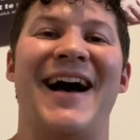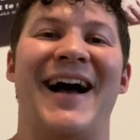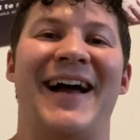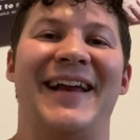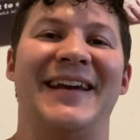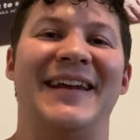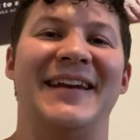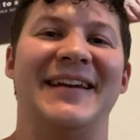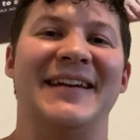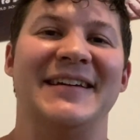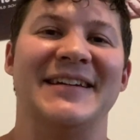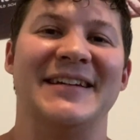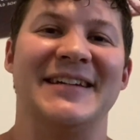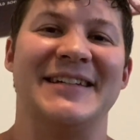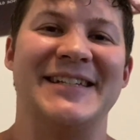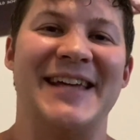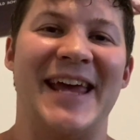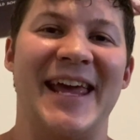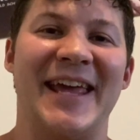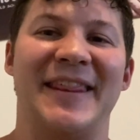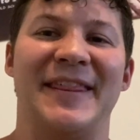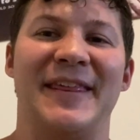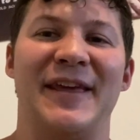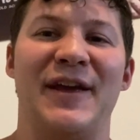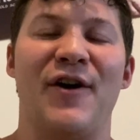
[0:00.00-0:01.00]
I needed to
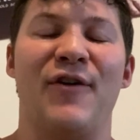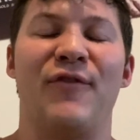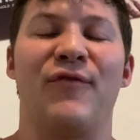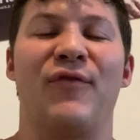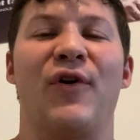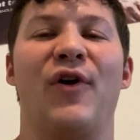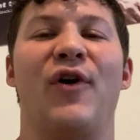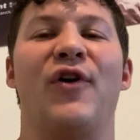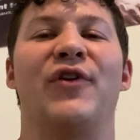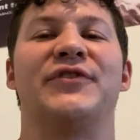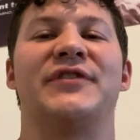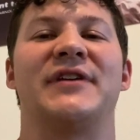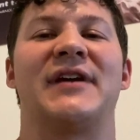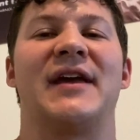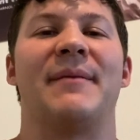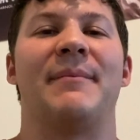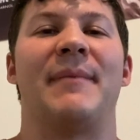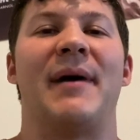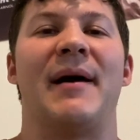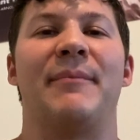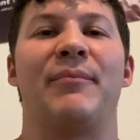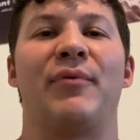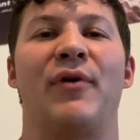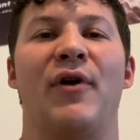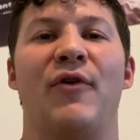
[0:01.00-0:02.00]
take the overall to get
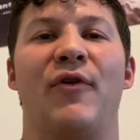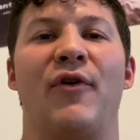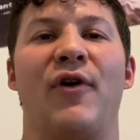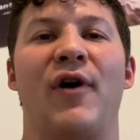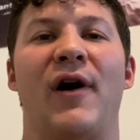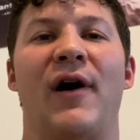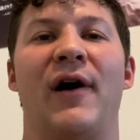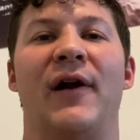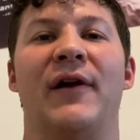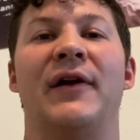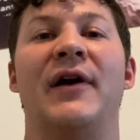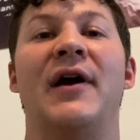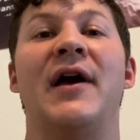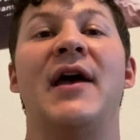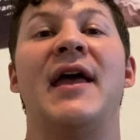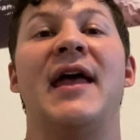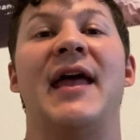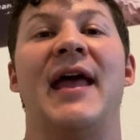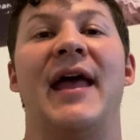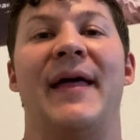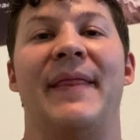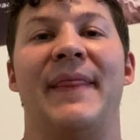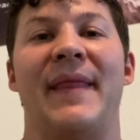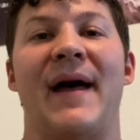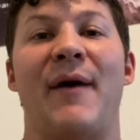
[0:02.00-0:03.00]
my pro card,
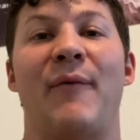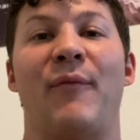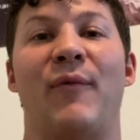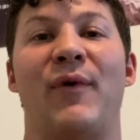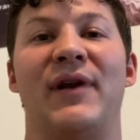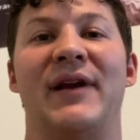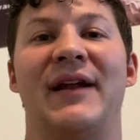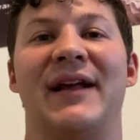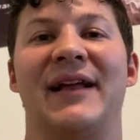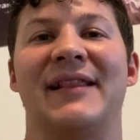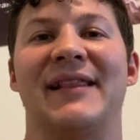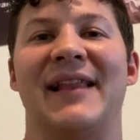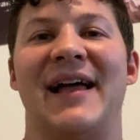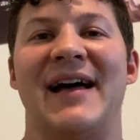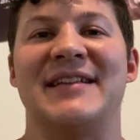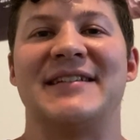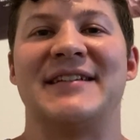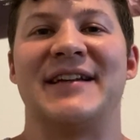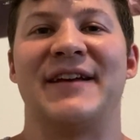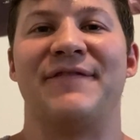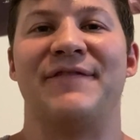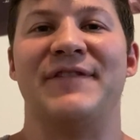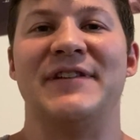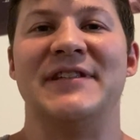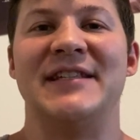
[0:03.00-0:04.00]
and that won in
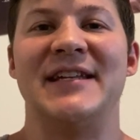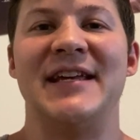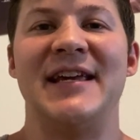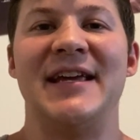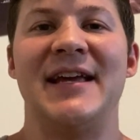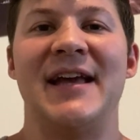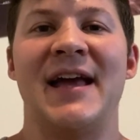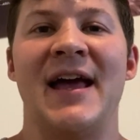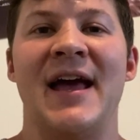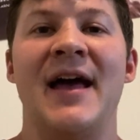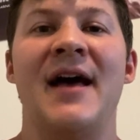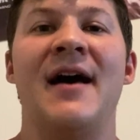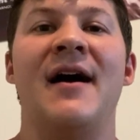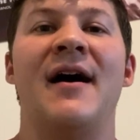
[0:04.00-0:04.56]
Classic Physique.